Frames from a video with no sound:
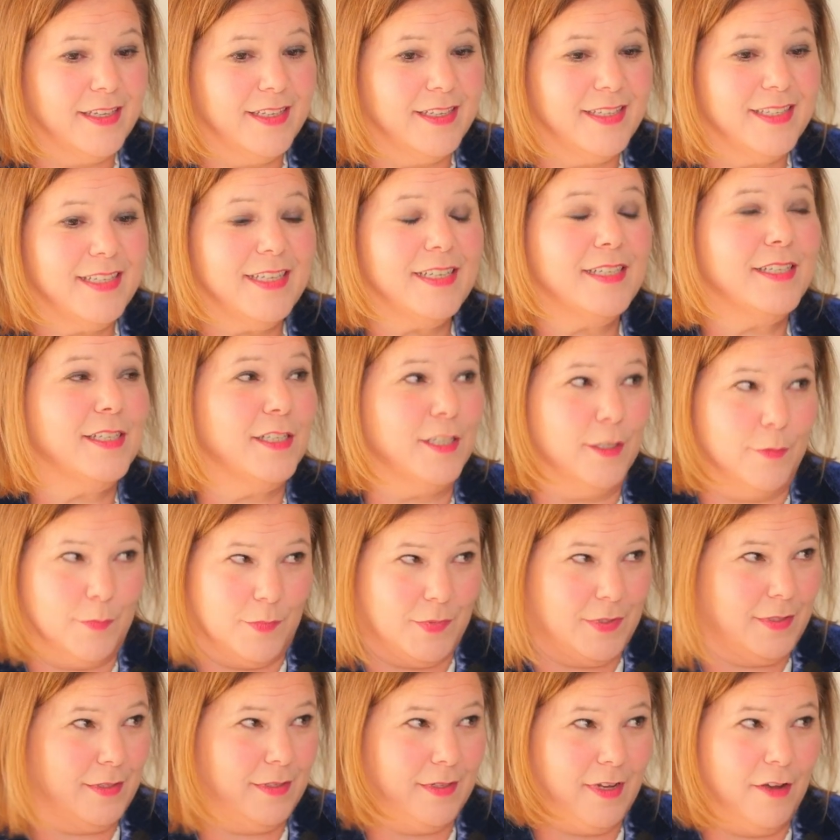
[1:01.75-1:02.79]

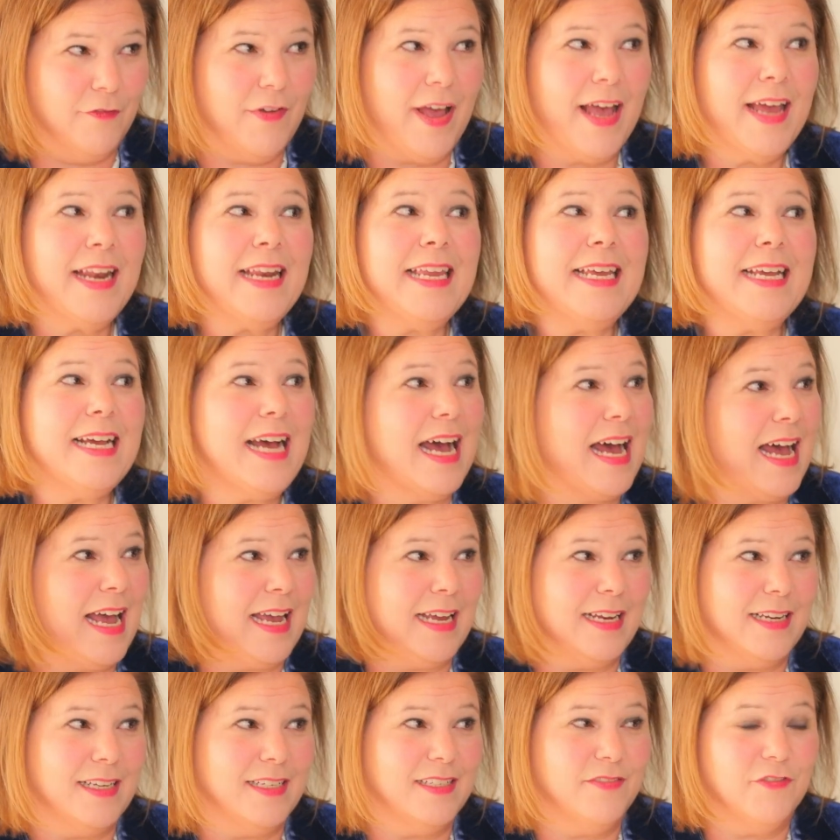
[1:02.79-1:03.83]
Systems of any
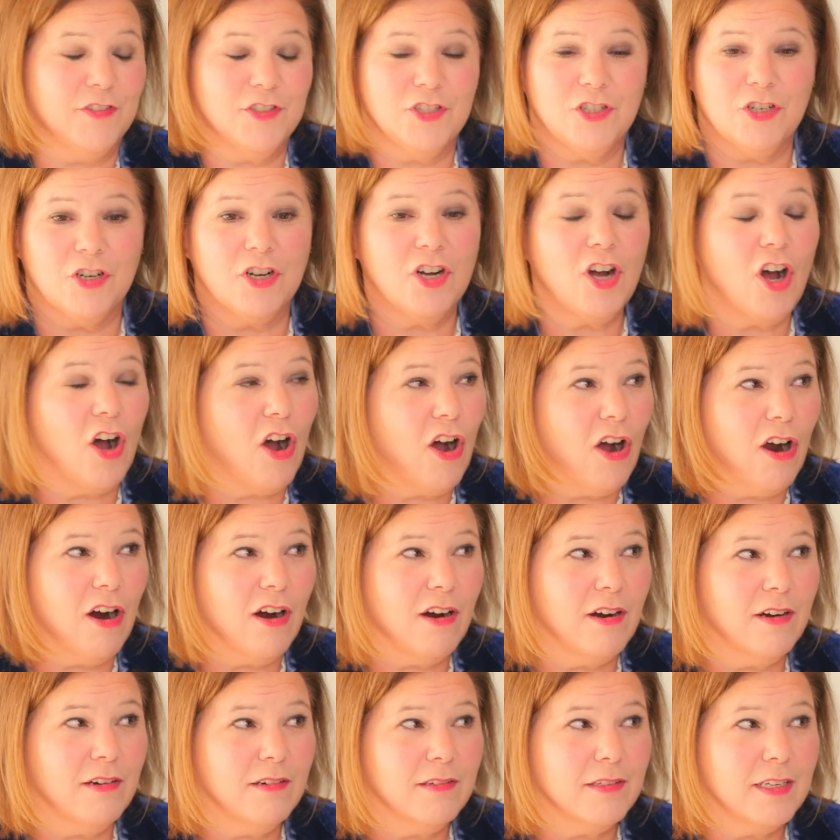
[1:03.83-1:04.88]
kind, if it's your car,